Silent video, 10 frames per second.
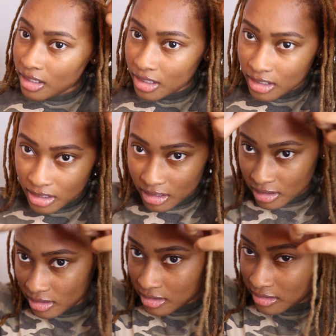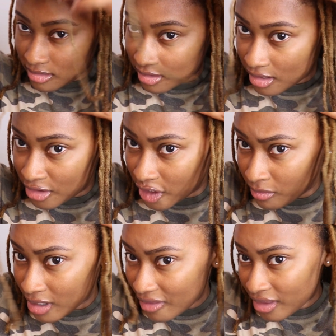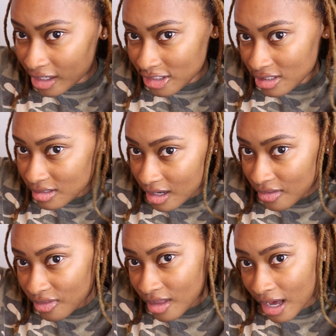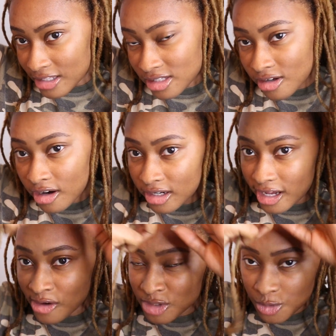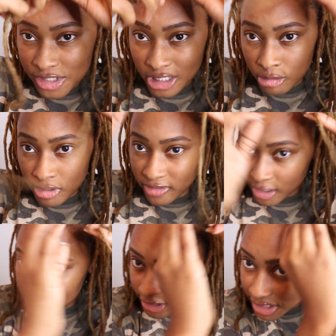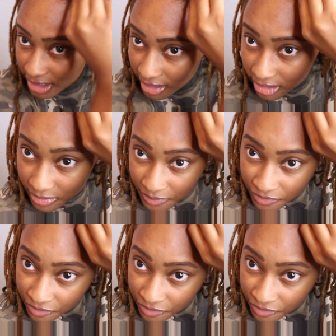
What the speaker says: I don't know. I think it's just, I started out twisting with my fingers, so I just kind of